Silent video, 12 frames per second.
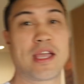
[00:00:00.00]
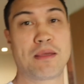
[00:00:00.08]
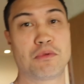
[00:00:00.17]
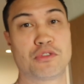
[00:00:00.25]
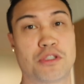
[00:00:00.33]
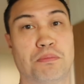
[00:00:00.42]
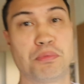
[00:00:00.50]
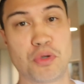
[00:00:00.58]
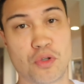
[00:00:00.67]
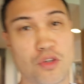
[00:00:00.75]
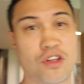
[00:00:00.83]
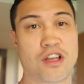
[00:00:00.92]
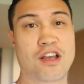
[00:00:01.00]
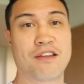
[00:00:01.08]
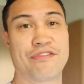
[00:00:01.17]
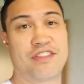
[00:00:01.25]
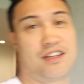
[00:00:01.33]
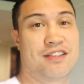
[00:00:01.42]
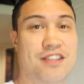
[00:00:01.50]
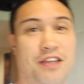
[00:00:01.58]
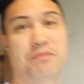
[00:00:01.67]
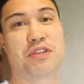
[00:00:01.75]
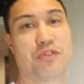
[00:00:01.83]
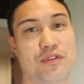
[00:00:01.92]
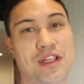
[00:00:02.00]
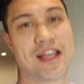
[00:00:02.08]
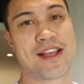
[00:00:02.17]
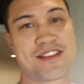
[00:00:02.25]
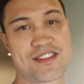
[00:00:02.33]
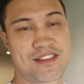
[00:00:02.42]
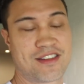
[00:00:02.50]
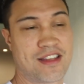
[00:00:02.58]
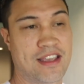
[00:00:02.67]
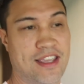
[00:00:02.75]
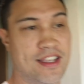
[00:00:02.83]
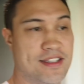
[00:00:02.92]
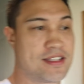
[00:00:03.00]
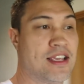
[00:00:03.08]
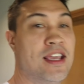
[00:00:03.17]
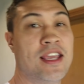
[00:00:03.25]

able to pull off the W last night